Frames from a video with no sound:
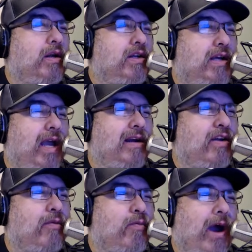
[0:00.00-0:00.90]
to get a
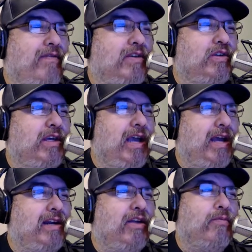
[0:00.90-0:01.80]
little privacy
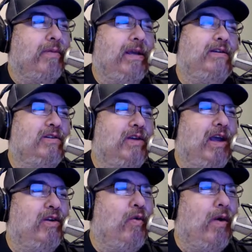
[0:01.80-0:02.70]
and a little peace
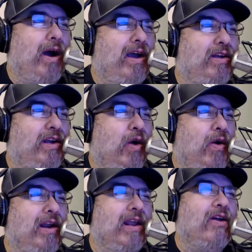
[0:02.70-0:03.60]
and quiet, you know,
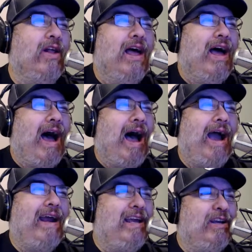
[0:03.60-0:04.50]
a little
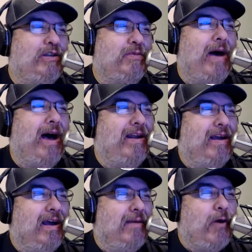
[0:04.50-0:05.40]
hiding spot,
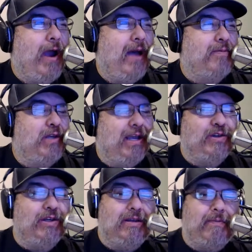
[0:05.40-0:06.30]
perhaps.
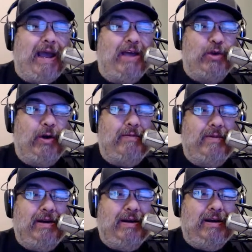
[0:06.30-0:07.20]
Is it the bathroom?
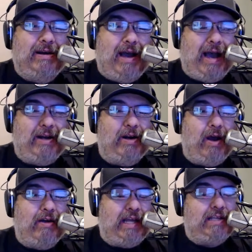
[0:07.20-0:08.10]
I don't
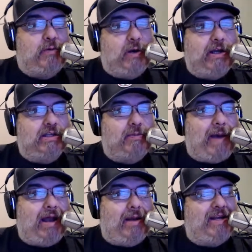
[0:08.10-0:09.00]
know. That's a pretty good
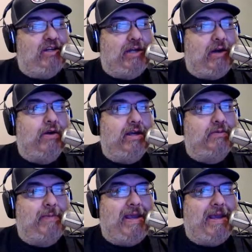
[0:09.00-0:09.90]
spot. I mean, generally
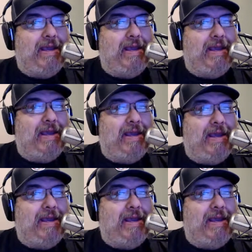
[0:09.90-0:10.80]
speaking, people
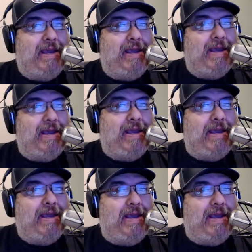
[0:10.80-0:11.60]
leave you alone in there